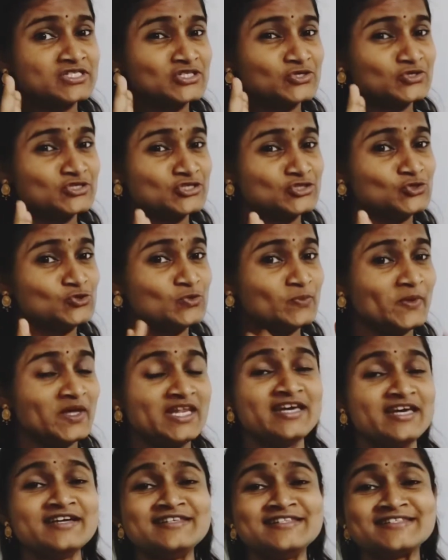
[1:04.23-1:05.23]
those two
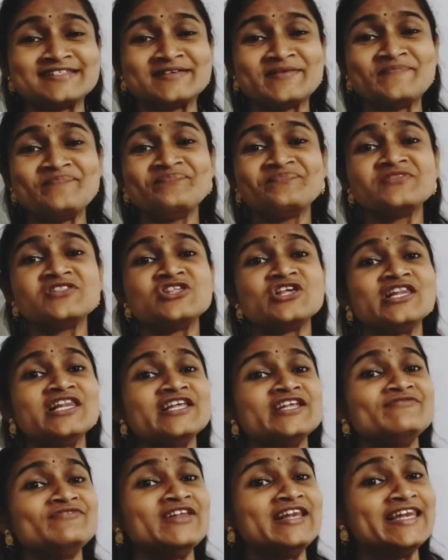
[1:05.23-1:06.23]
periods
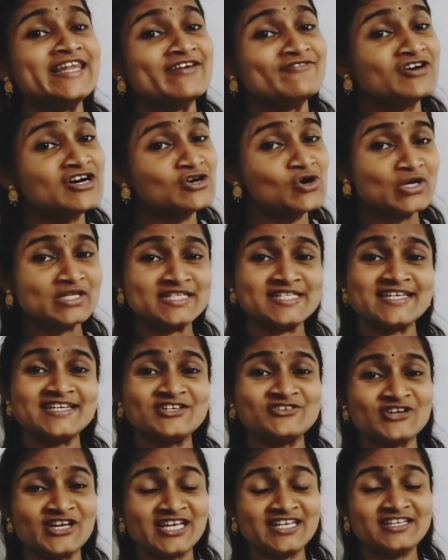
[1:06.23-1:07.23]
children will never
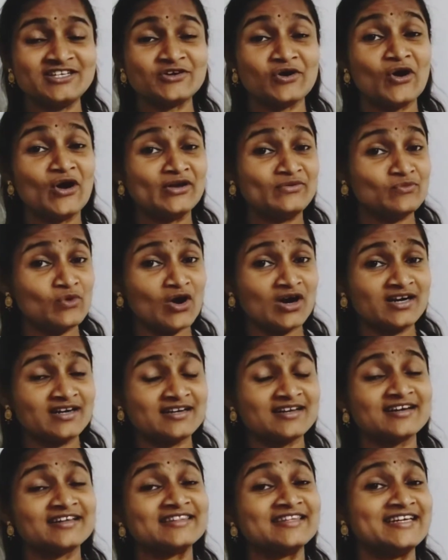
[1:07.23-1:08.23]
concentrate on what
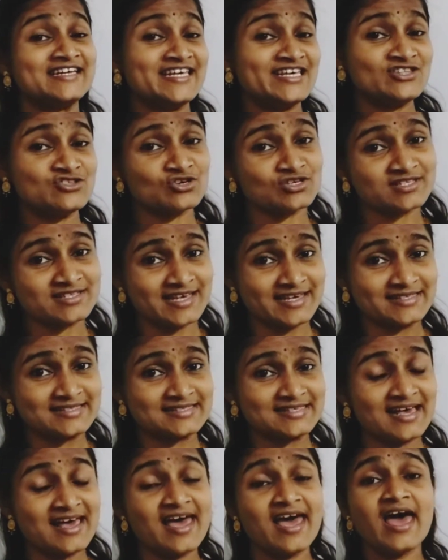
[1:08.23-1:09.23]
the teacher says,
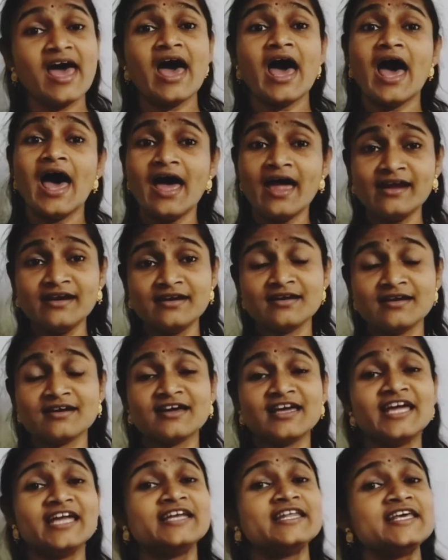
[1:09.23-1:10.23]
and
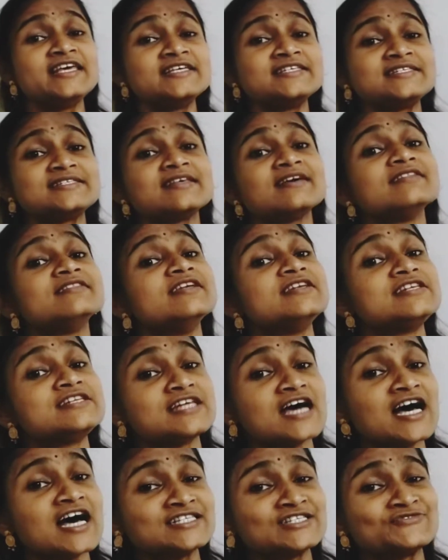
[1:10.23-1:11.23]
it is the
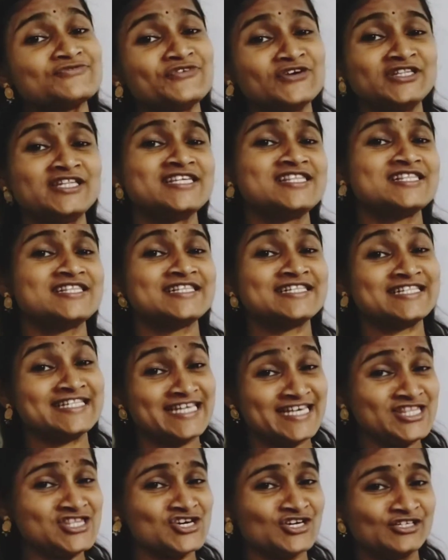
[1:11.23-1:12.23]
task for the
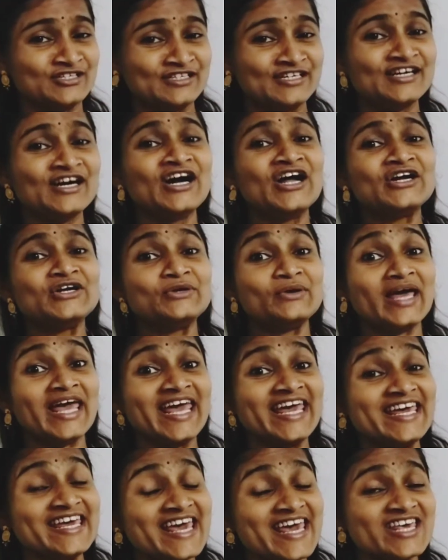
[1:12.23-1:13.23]
teacher to
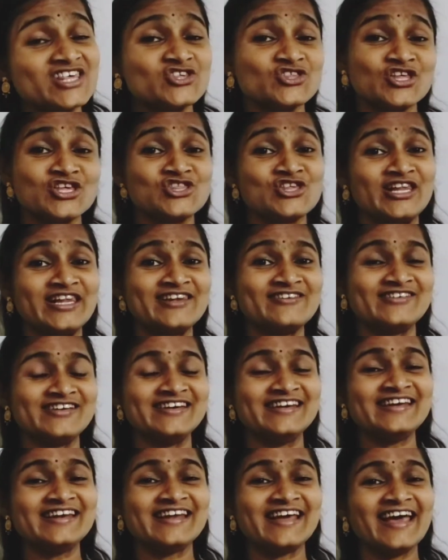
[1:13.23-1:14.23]
engage the children
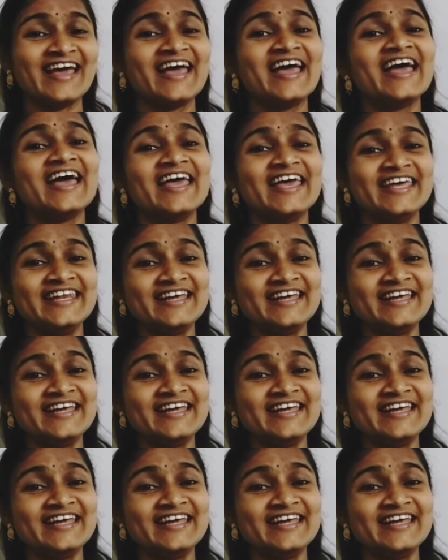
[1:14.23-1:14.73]
in